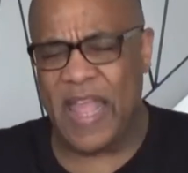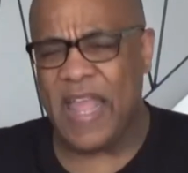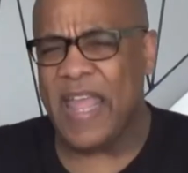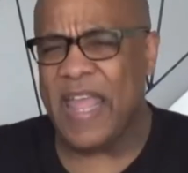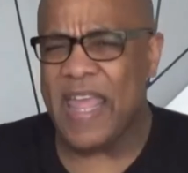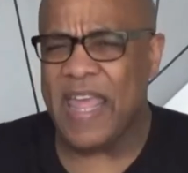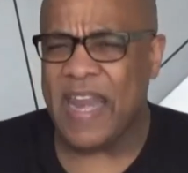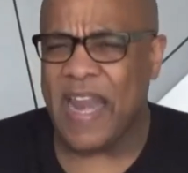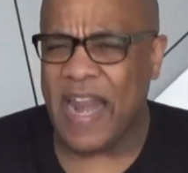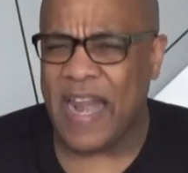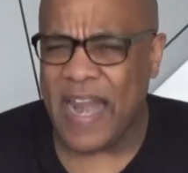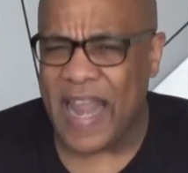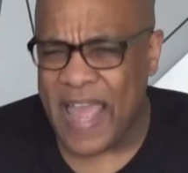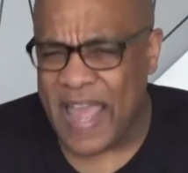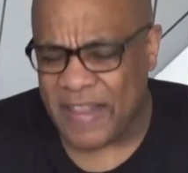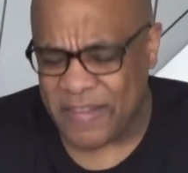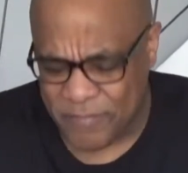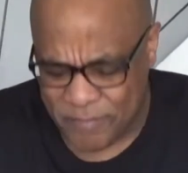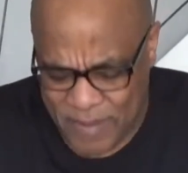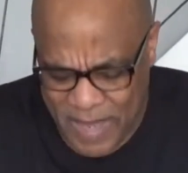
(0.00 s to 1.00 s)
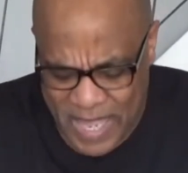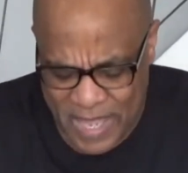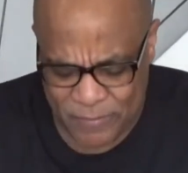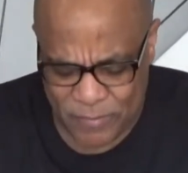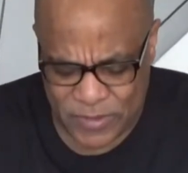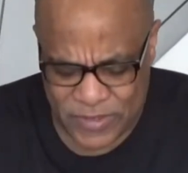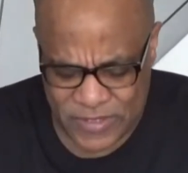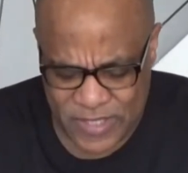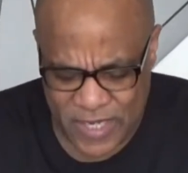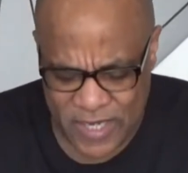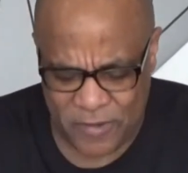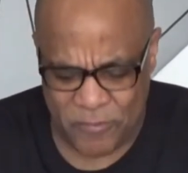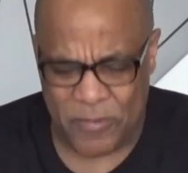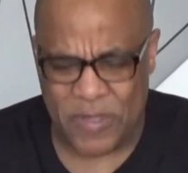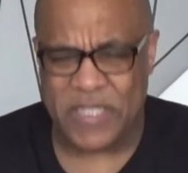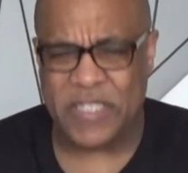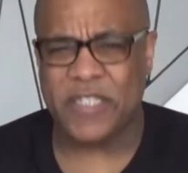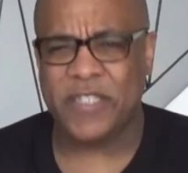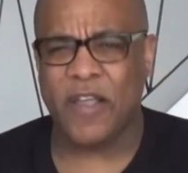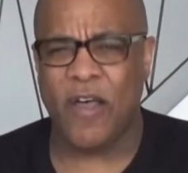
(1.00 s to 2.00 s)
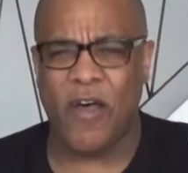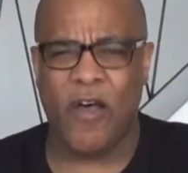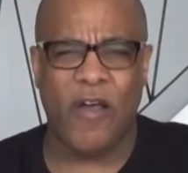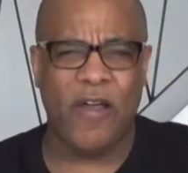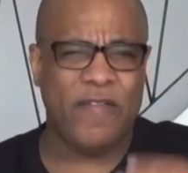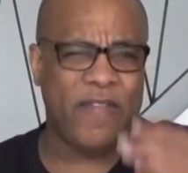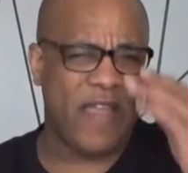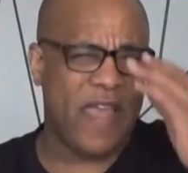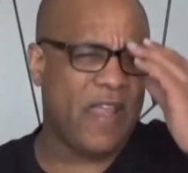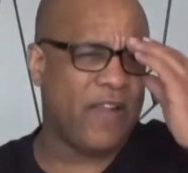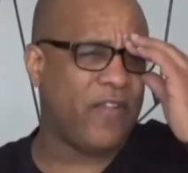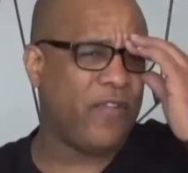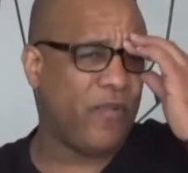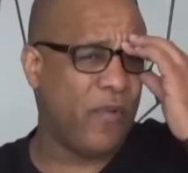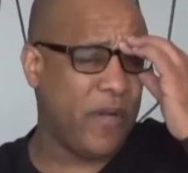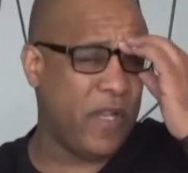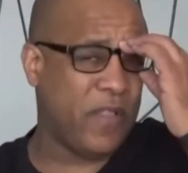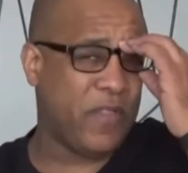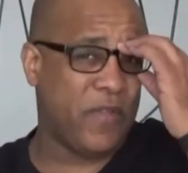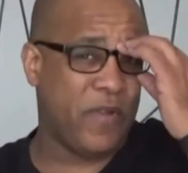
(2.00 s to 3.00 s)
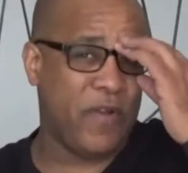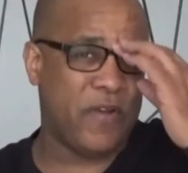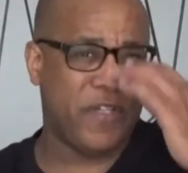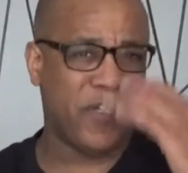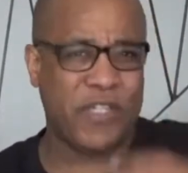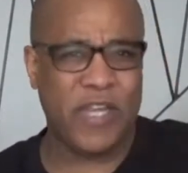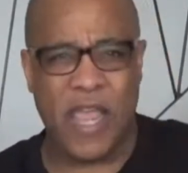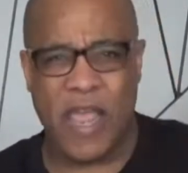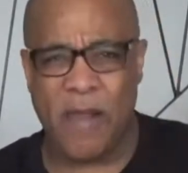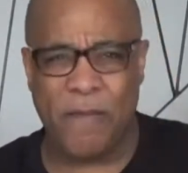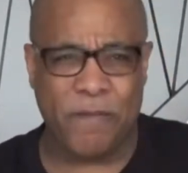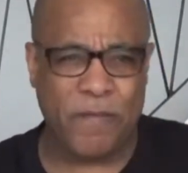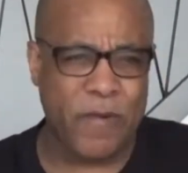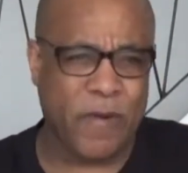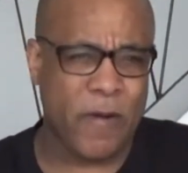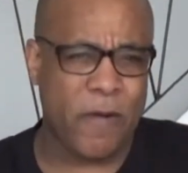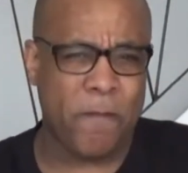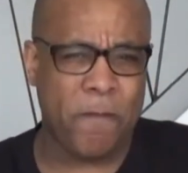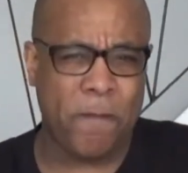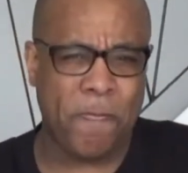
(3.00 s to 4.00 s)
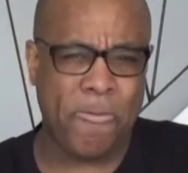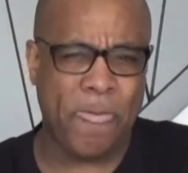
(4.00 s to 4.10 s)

In our last Bible study, we saw in that 23rd chapter